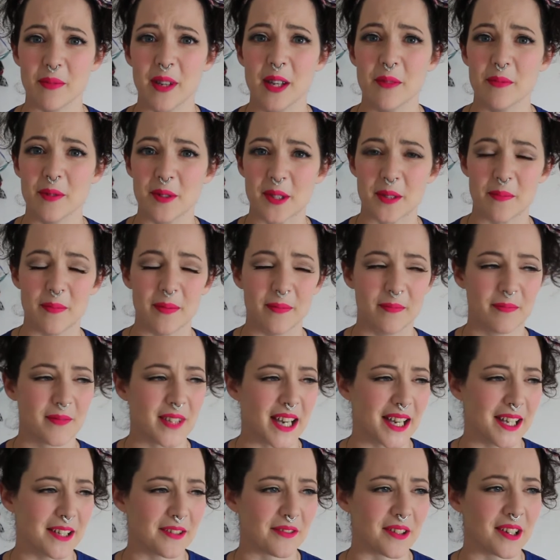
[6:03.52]
people to
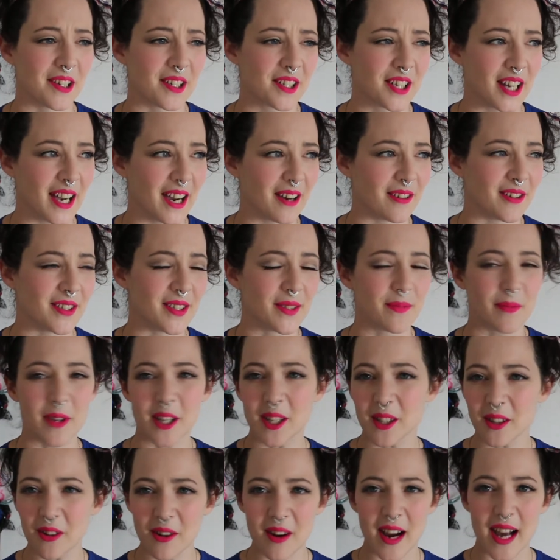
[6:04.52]
take drunk showers, but
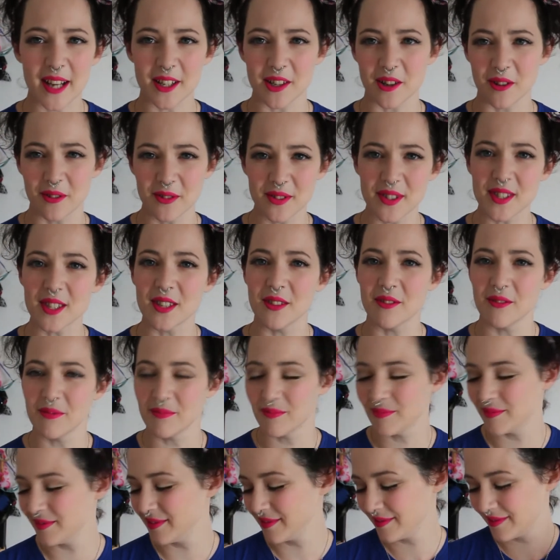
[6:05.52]
you're adults,
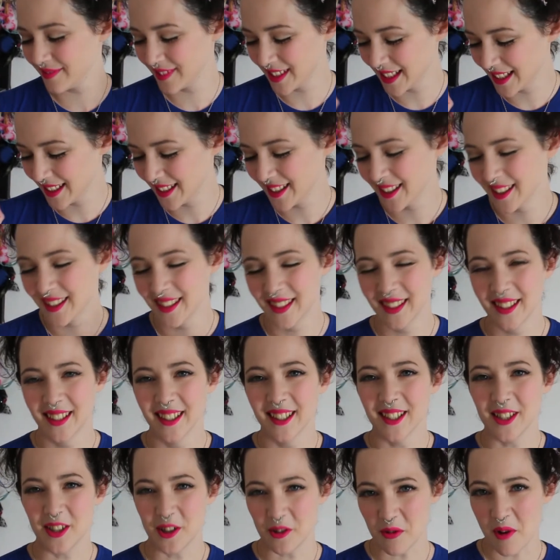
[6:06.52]

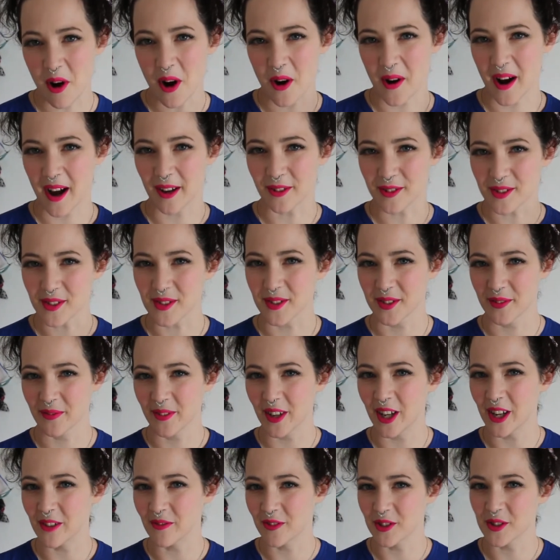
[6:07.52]
you know how to
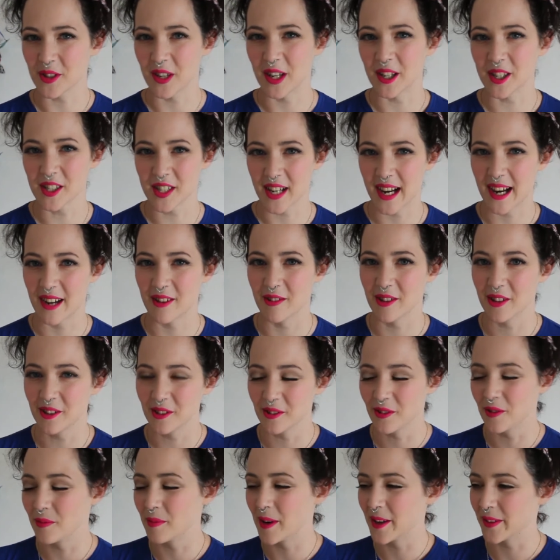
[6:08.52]
survive a drunk shower,
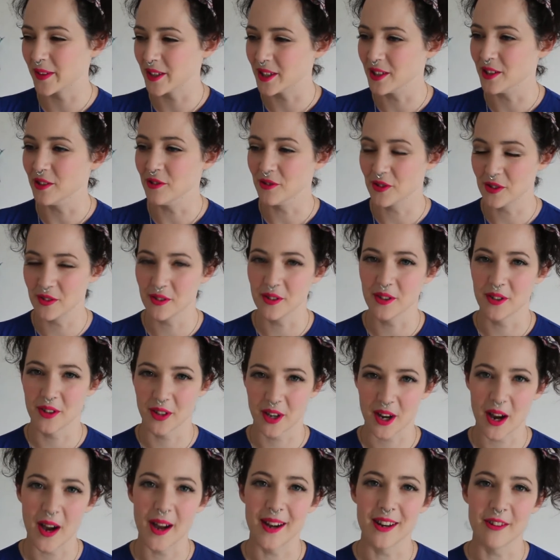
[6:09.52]
or whether you're the
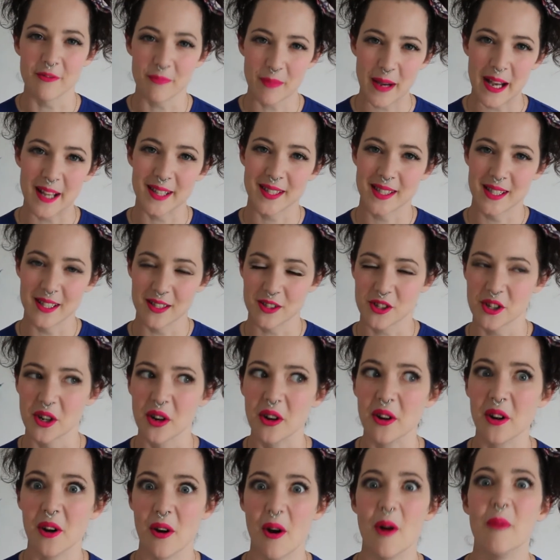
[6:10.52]
kind of person that should
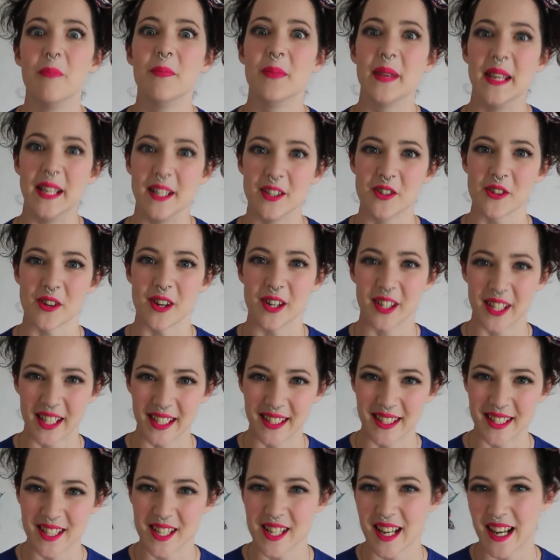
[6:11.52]
not be drunk
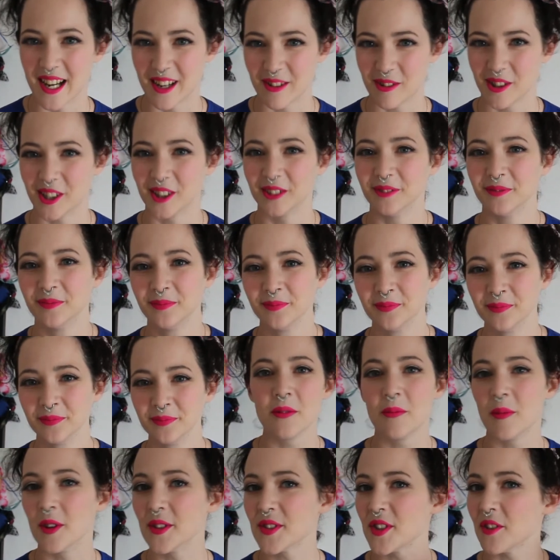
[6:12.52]
in the shower.
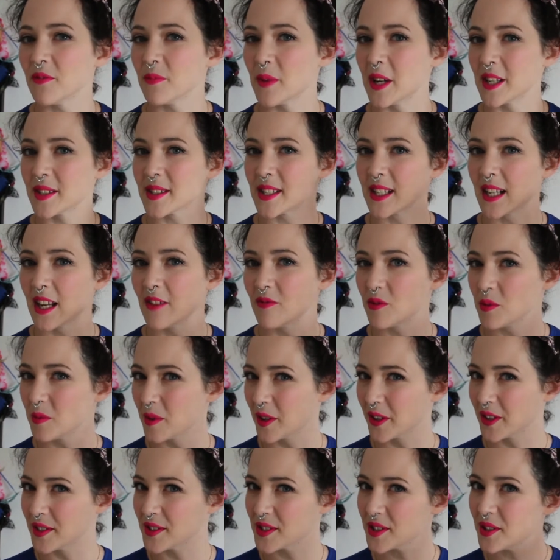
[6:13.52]
Once you've mastered level
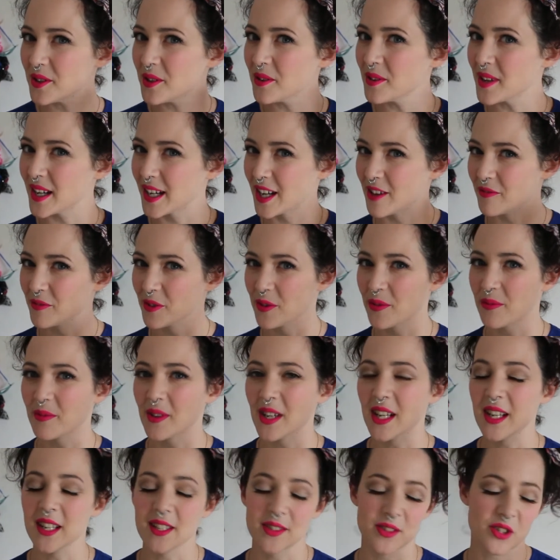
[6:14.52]
1 and 2, level 3
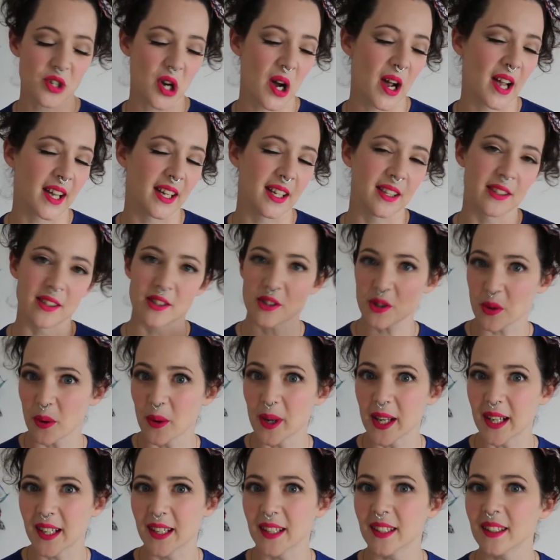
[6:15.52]
is trying in the
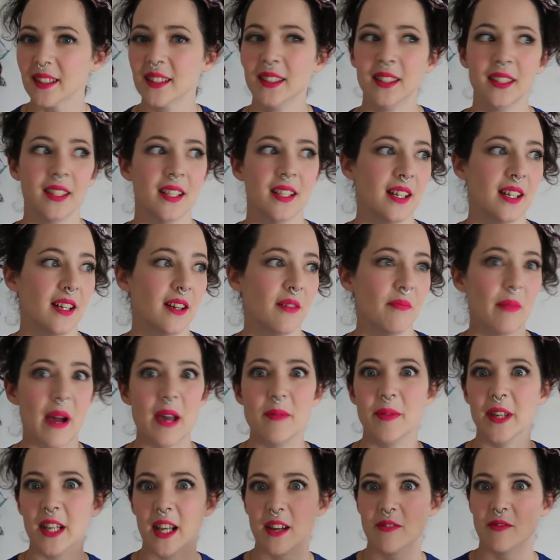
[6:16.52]
toilet.
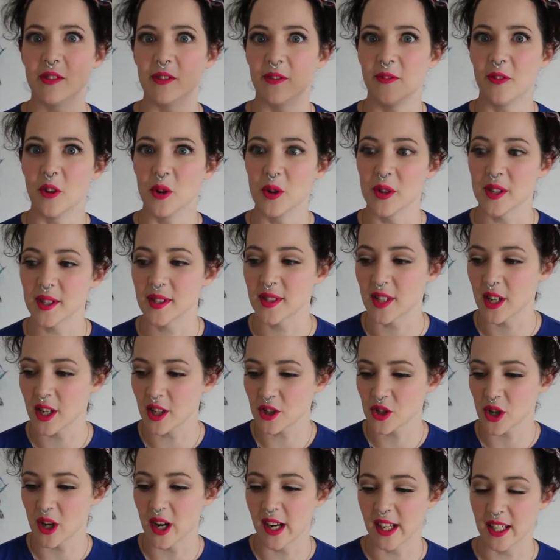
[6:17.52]
Maybe level 4 is like
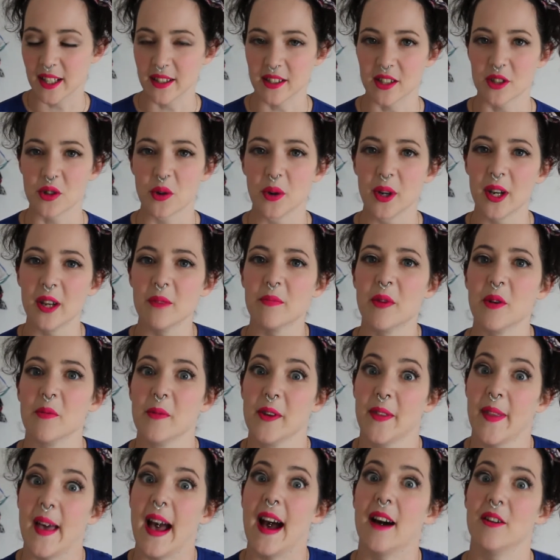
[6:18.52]
trying in the toilet but
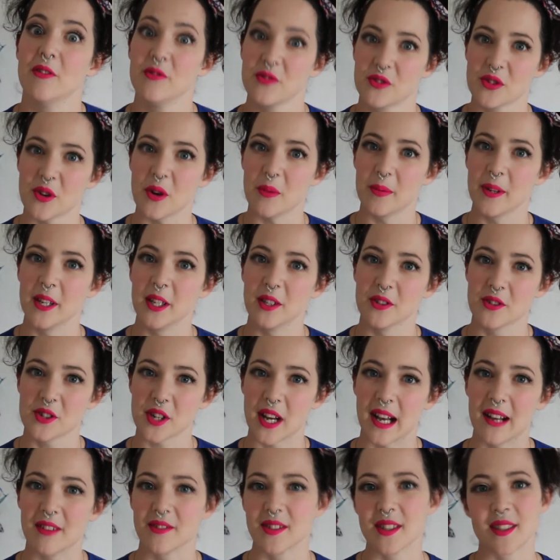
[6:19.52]
without dropping your
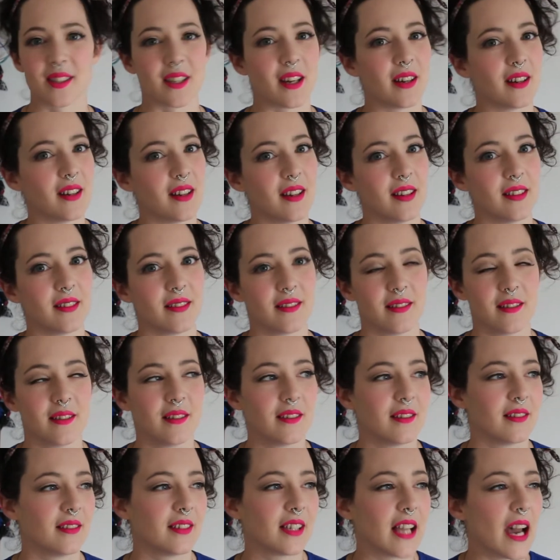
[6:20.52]
trousers. That
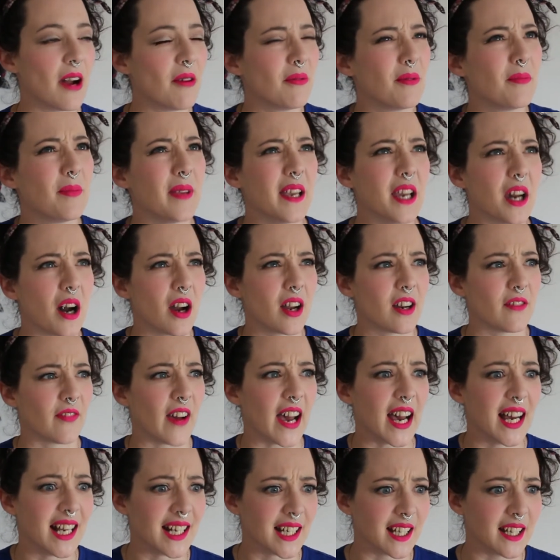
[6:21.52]
would be kind of
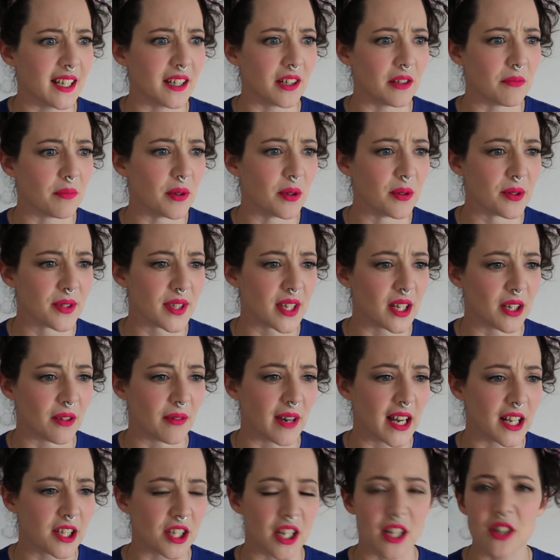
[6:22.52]
handy in a portaloo,
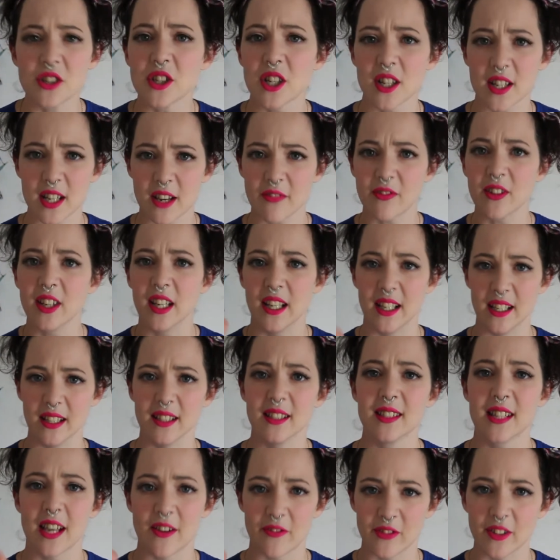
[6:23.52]
actually. You should
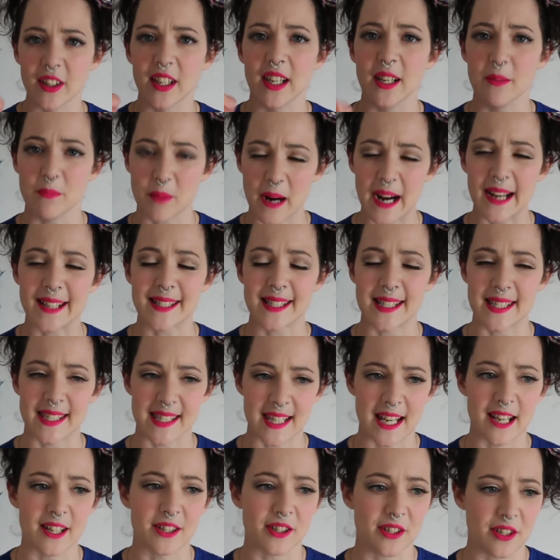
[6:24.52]
definitely practice
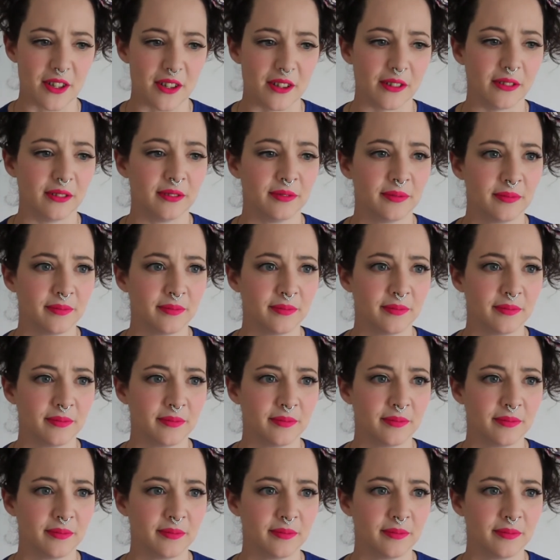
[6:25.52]
that too.